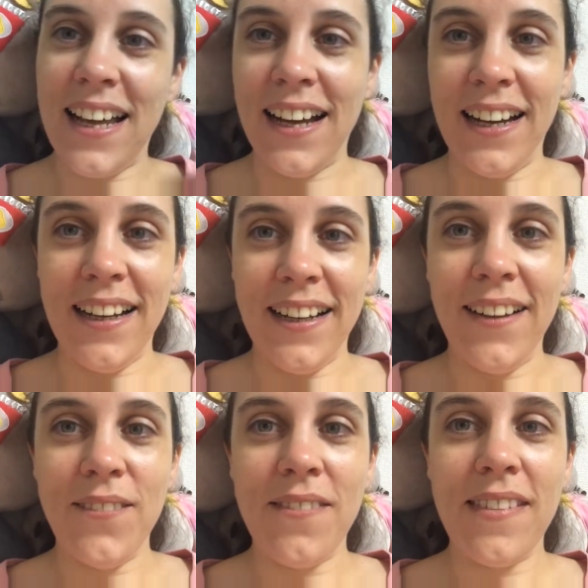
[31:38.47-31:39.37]

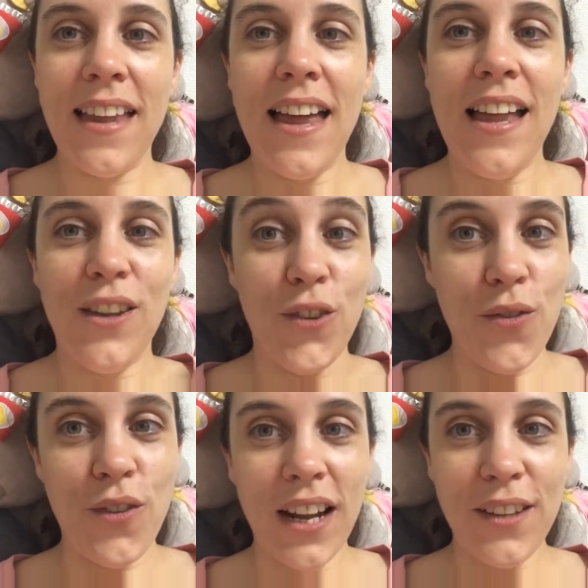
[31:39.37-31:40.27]

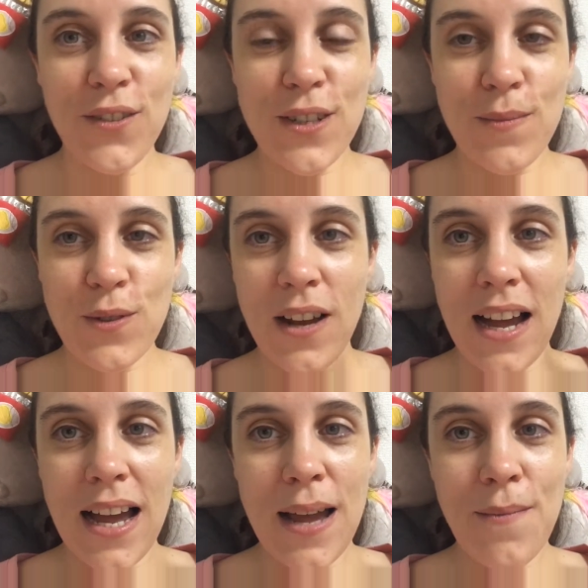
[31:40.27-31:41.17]
Don't forget to
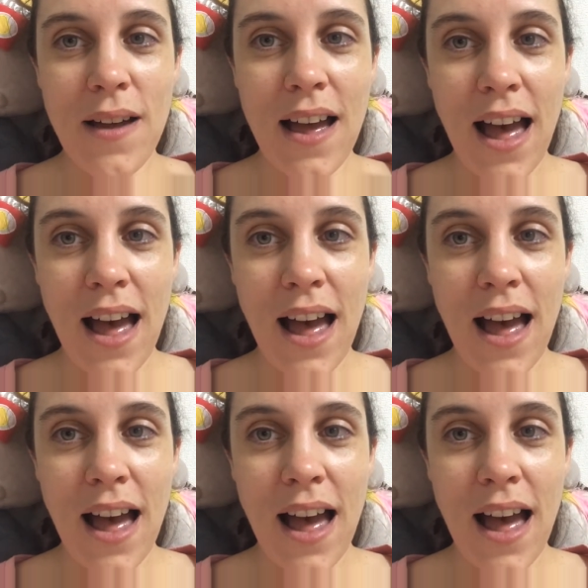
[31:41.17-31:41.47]
subscribe.